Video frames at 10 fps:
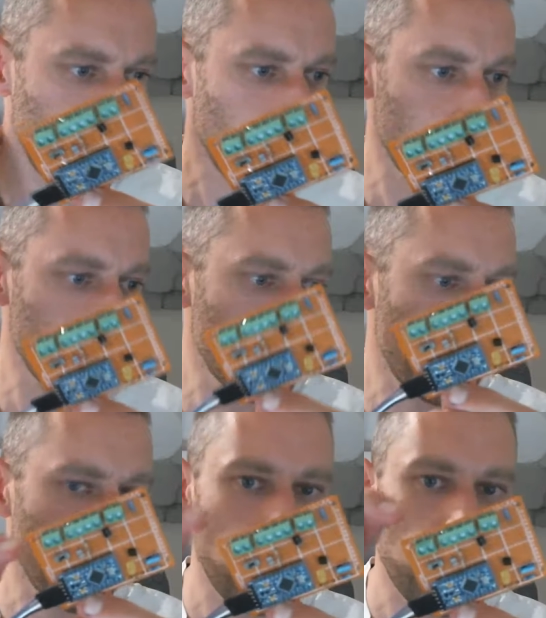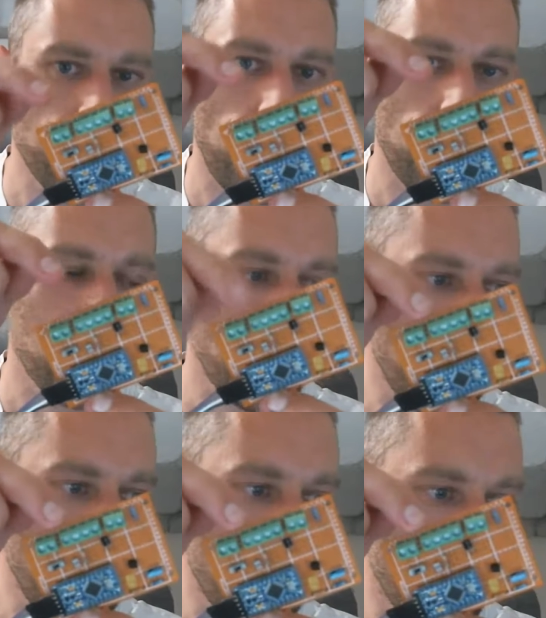if something feeds back to
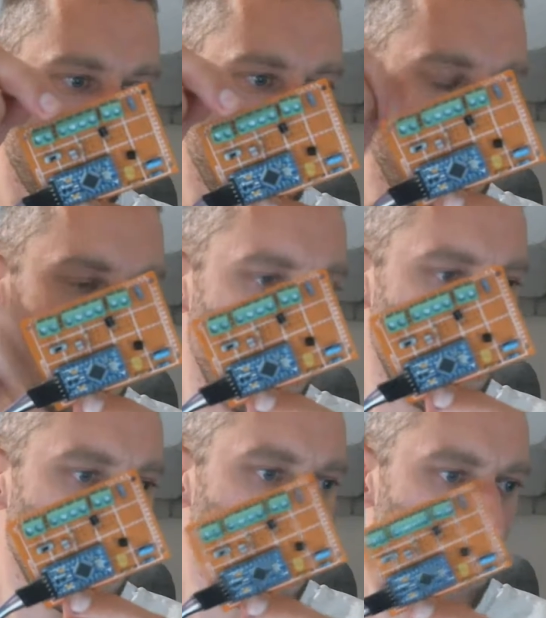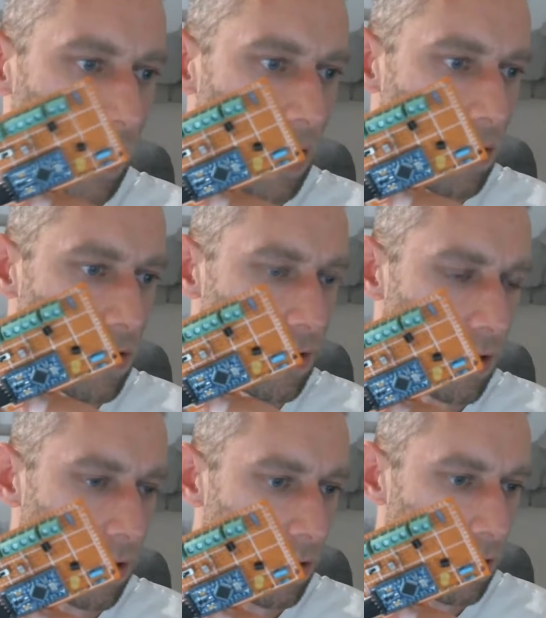here, then we know
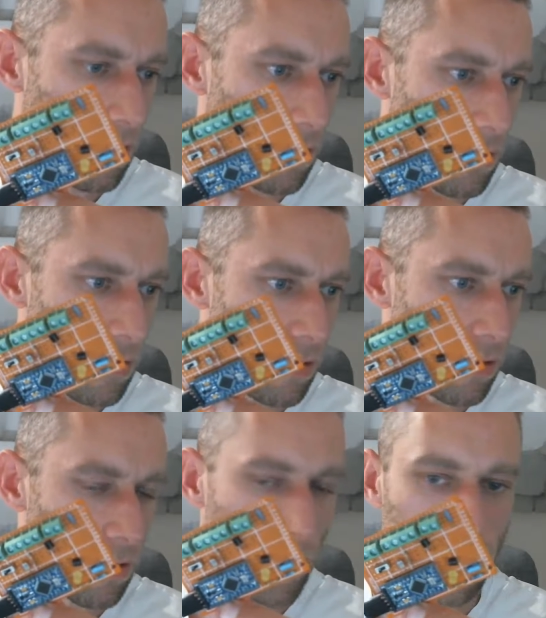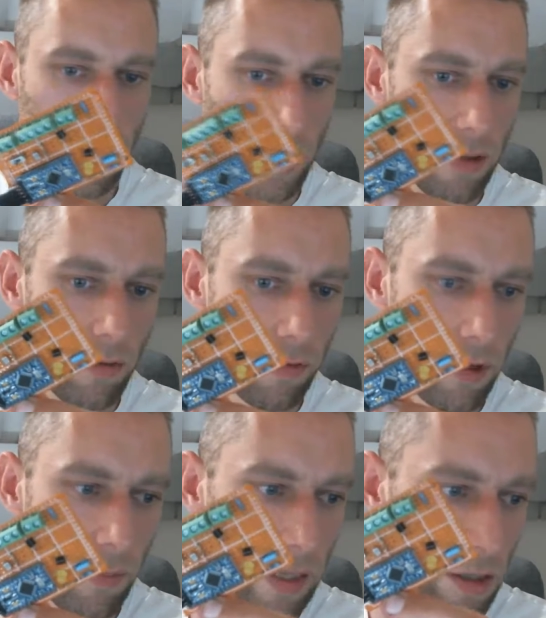to switch the light on for
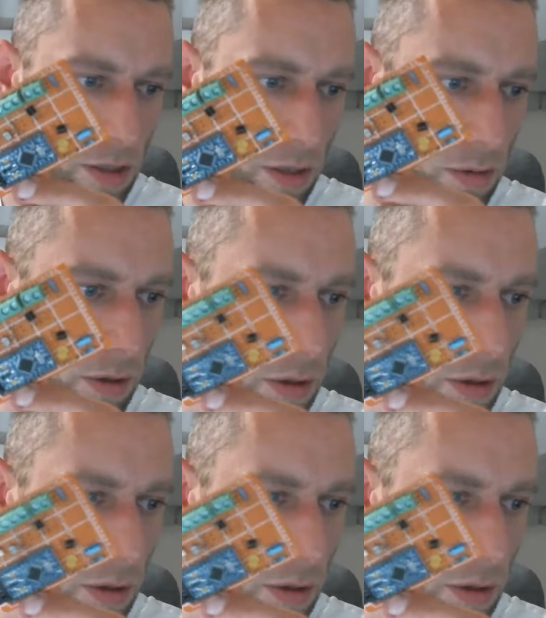a minute or so.